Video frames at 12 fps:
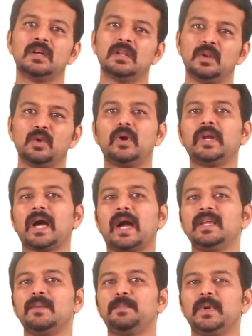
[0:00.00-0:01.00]
Low and high
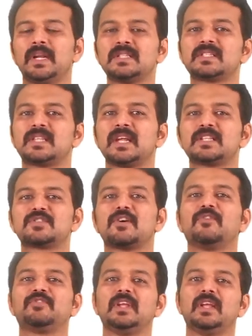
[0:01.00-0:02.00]
impedance states
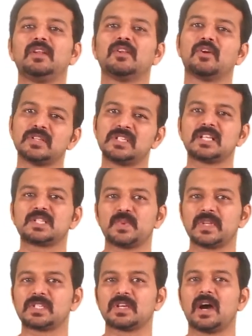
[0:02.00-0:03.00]
of the logic
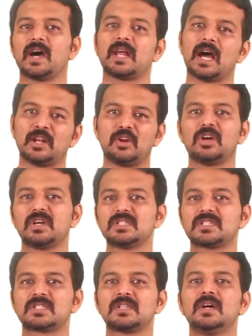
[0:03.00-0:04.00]
switch are
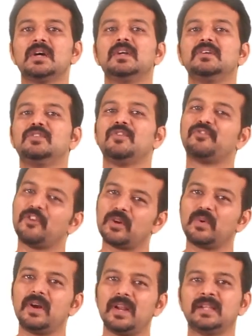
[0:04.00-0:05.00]
analogous to the
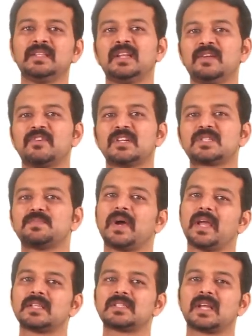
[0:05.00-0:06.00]
forward and the reverse
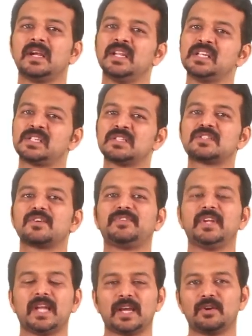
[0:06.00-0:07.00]
biased conditions of the
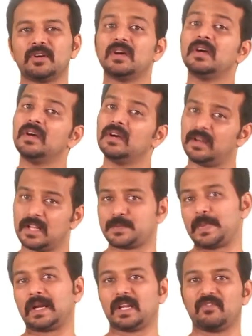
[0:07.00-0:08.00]
diode
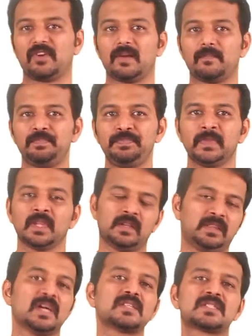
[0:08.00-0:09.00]
respectively.
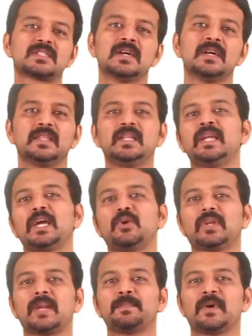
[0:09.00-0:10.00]
Thus, the diode
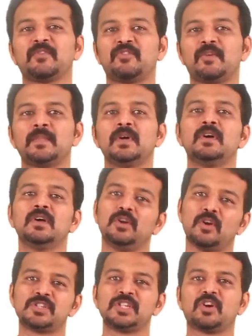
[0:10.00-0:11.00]
can perform
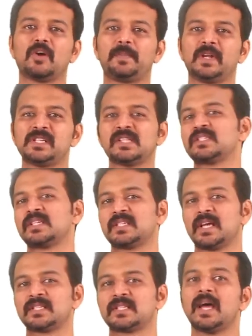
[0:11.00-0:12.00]
logic operations such
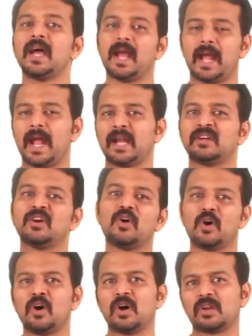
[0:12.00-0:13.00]
as AND,
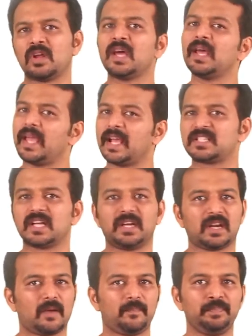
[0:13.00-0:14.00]
OR,
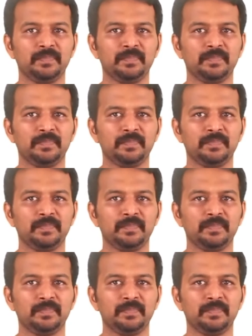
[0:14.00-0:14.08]
etc.